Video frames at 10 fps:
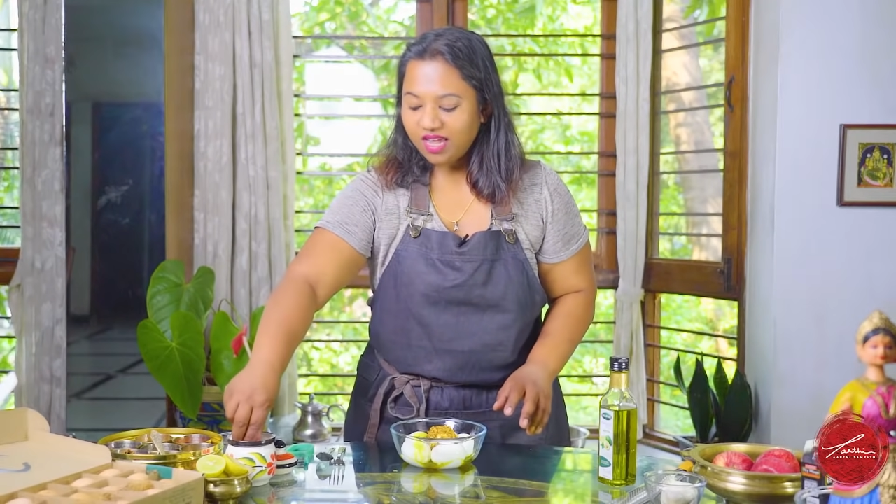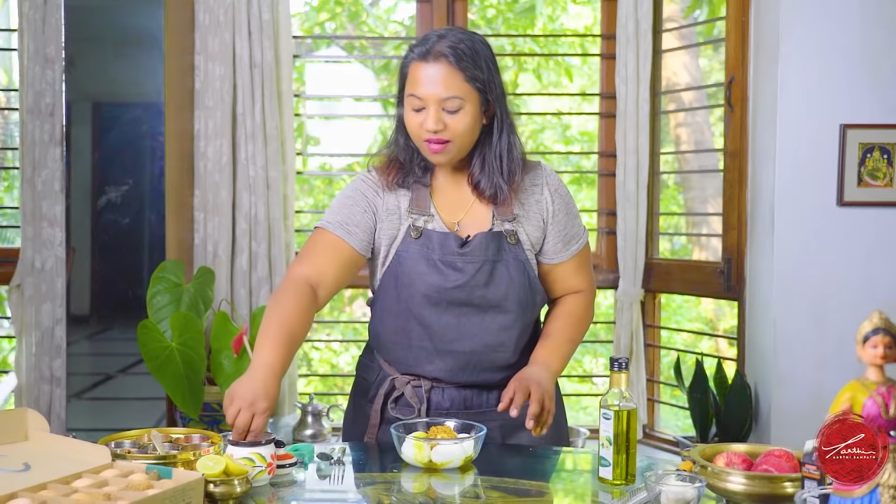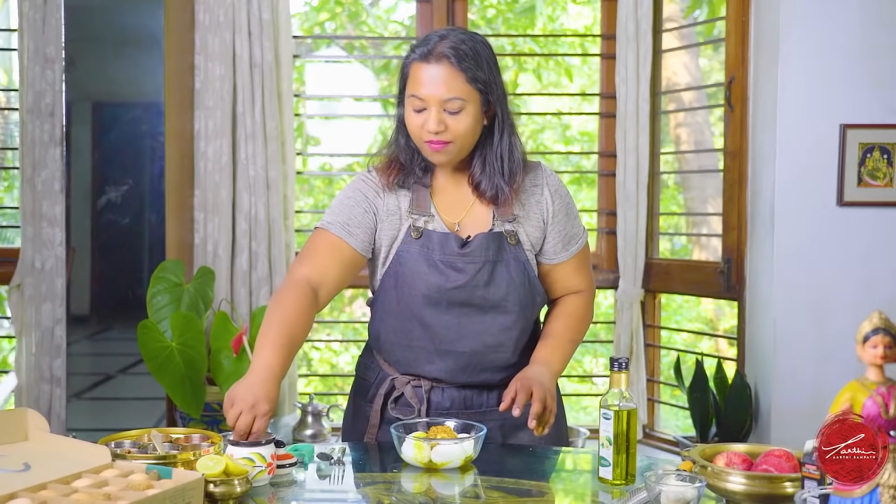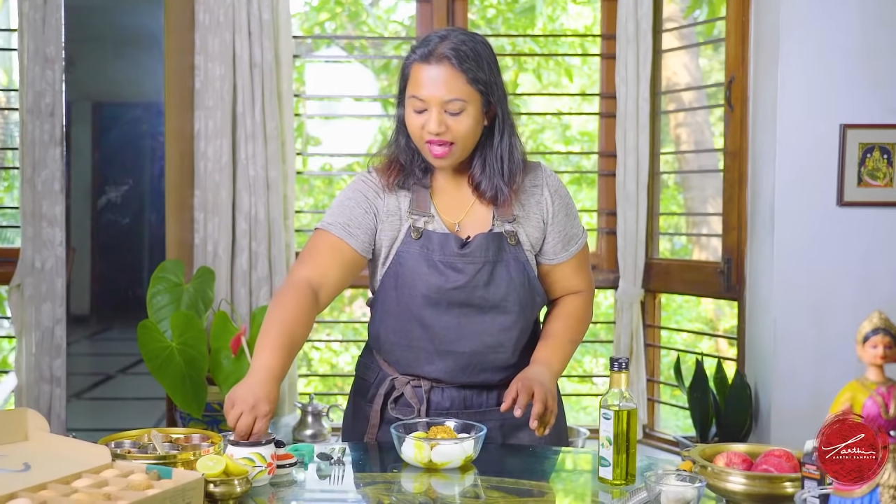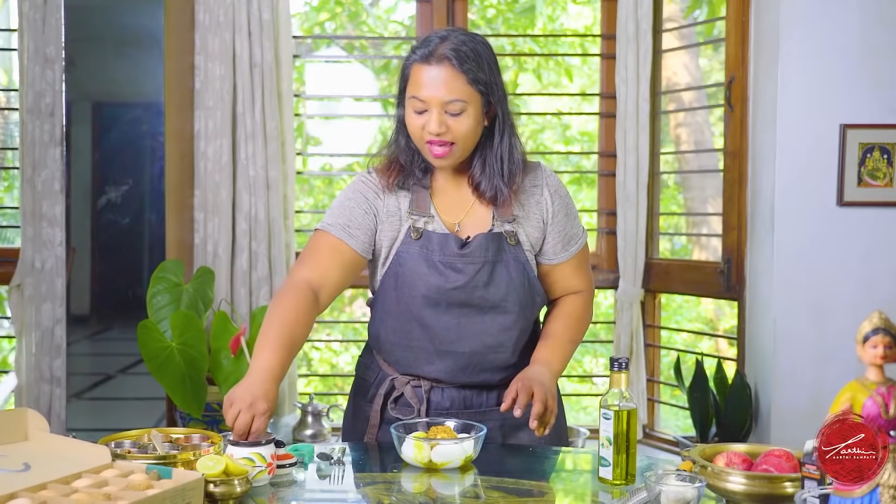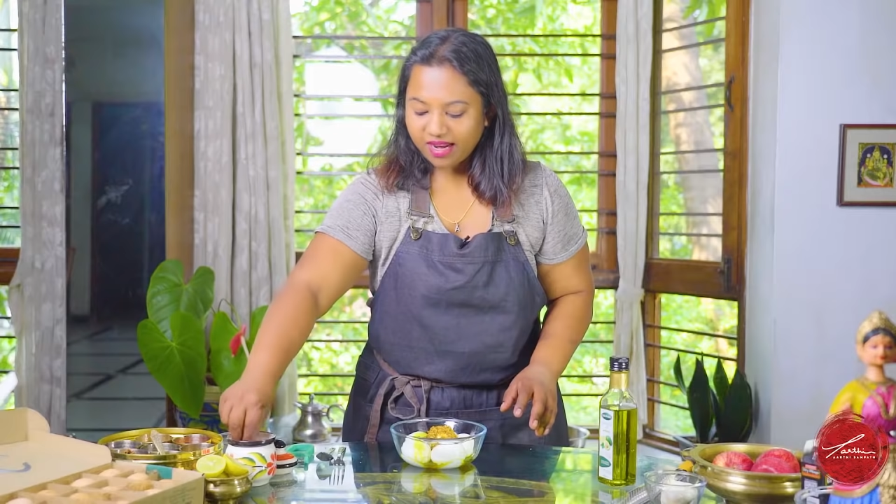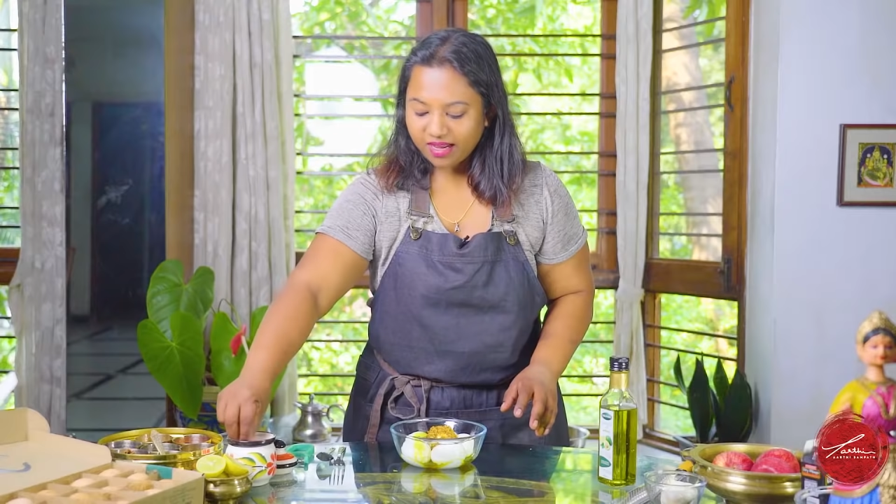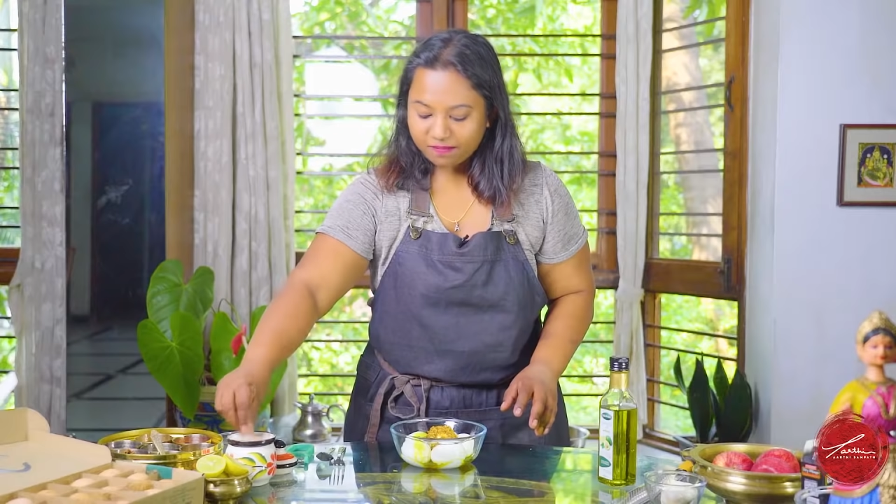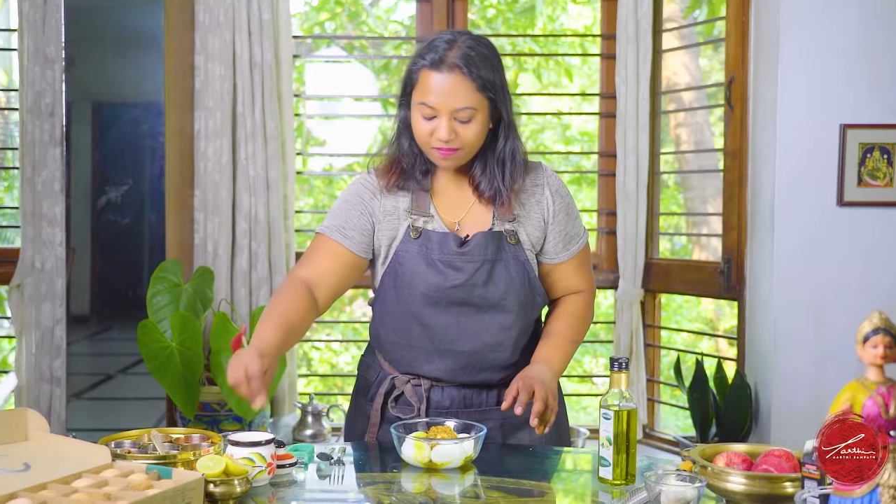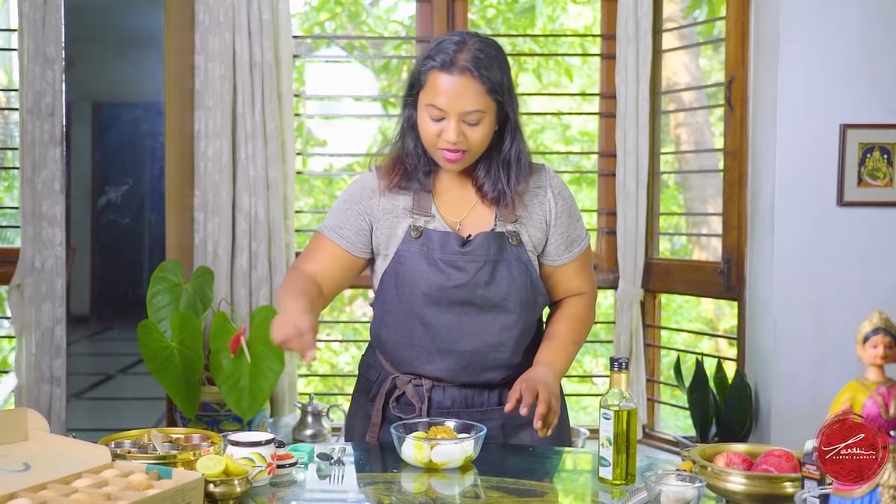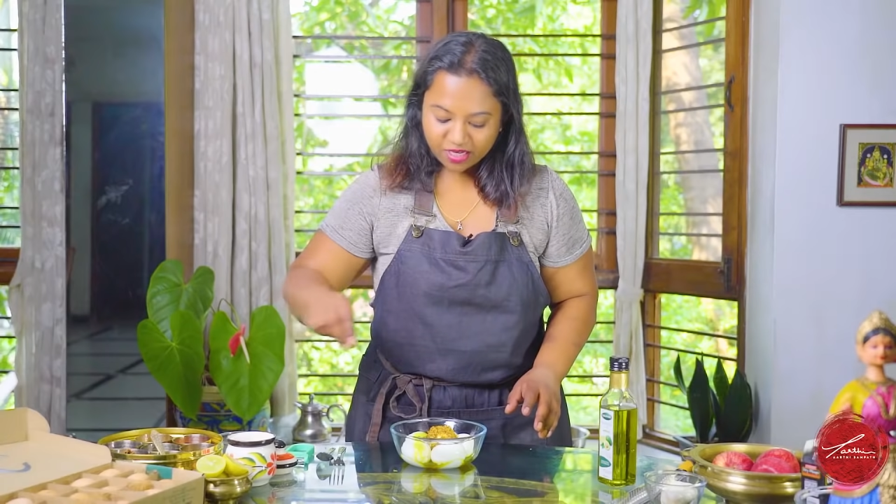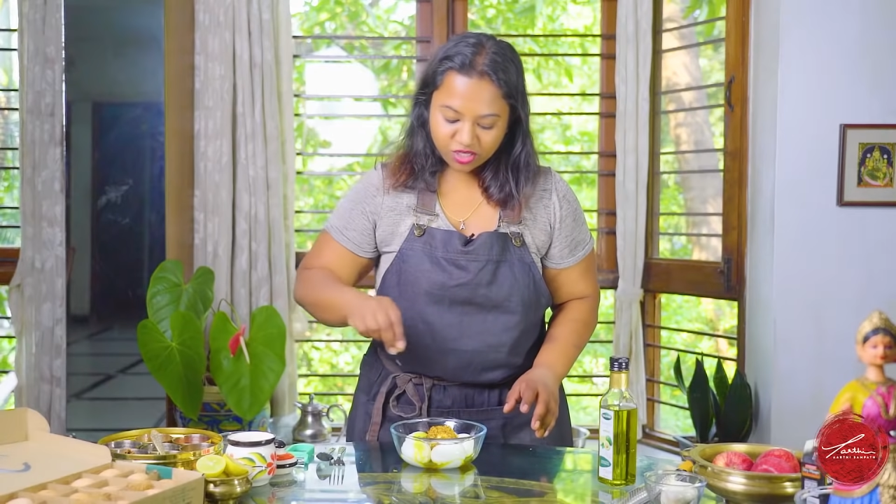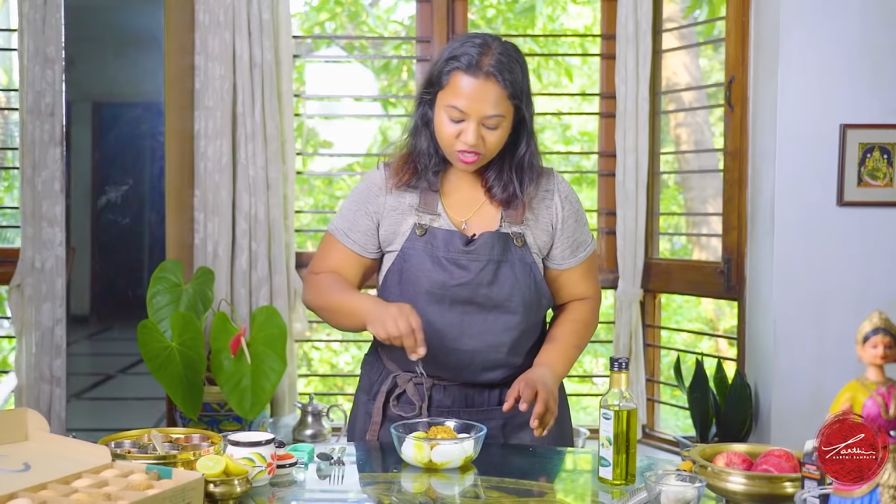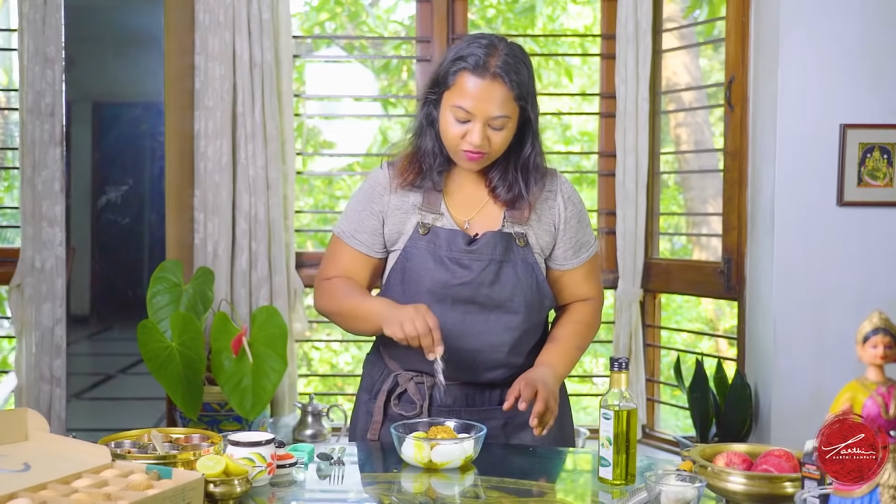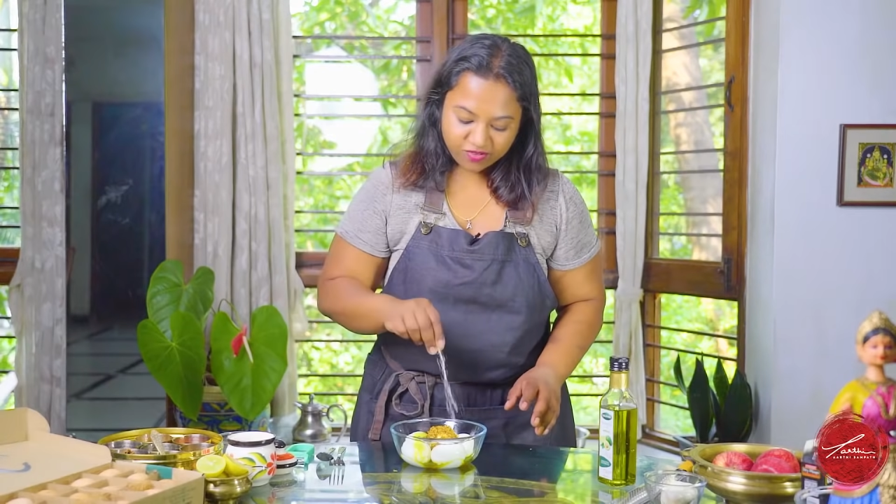I'm adding a
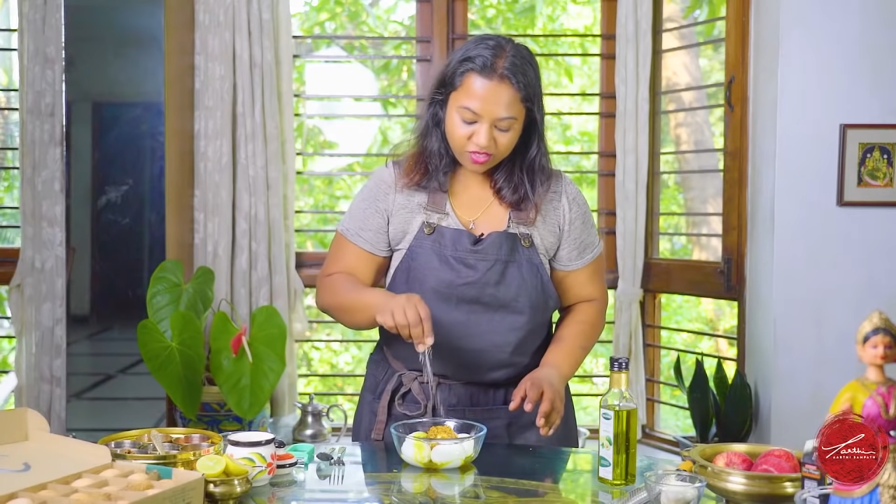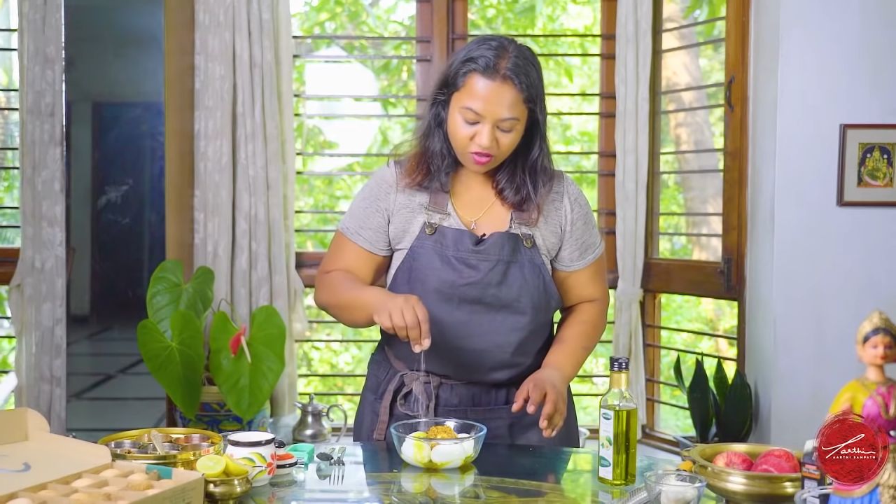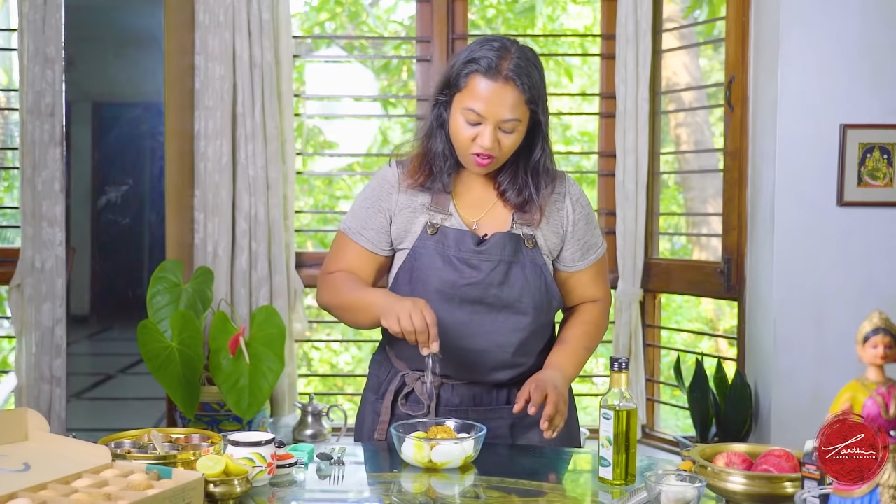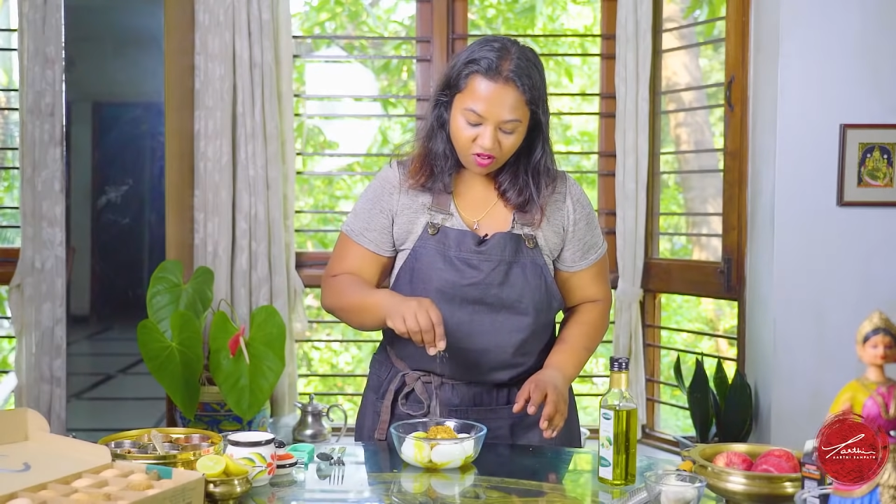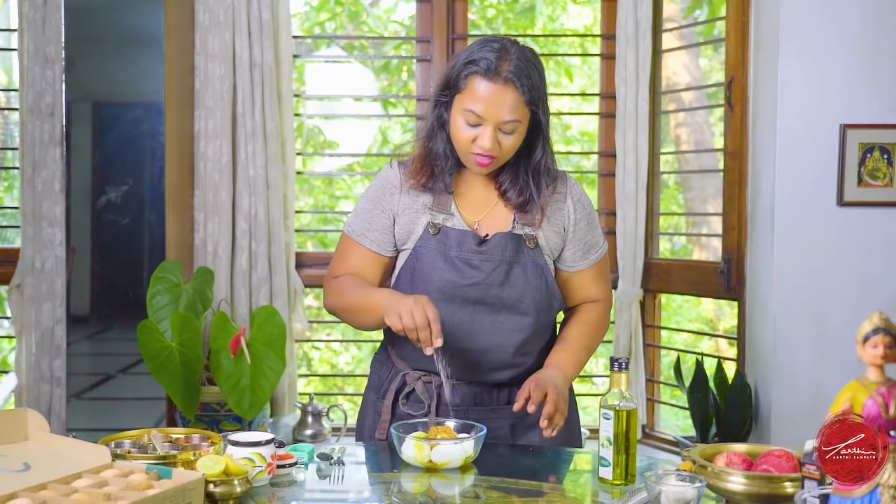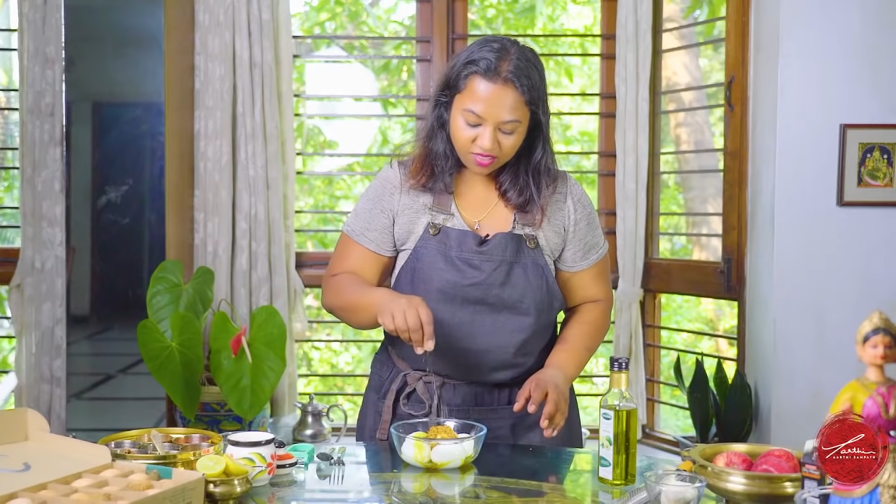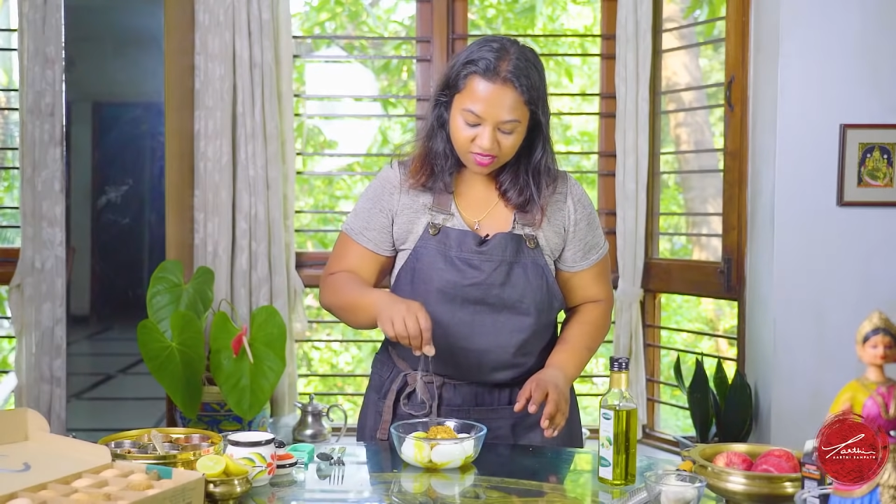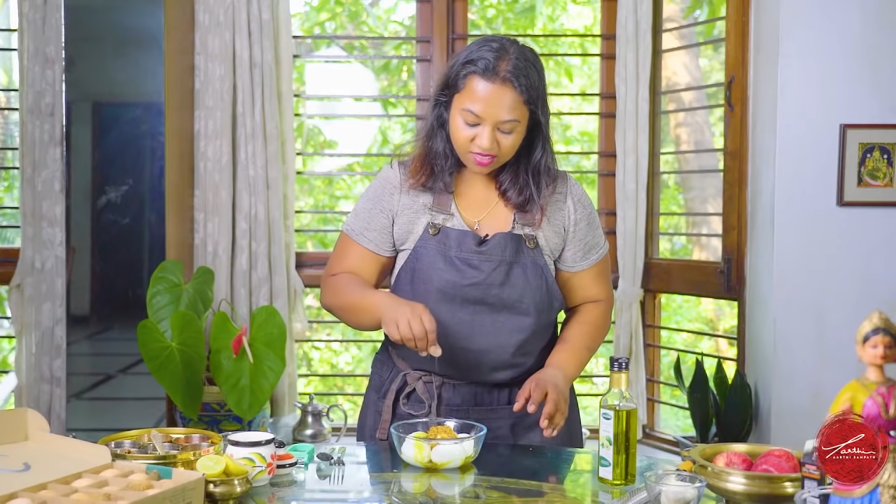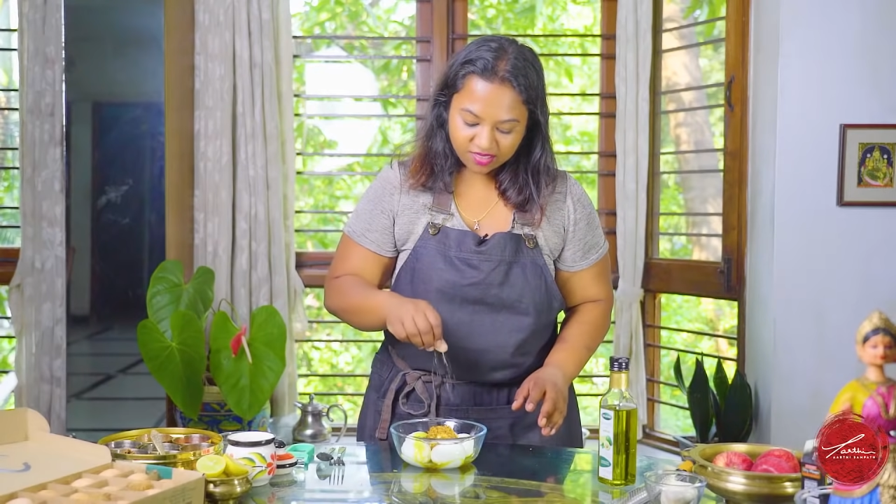pinch of salt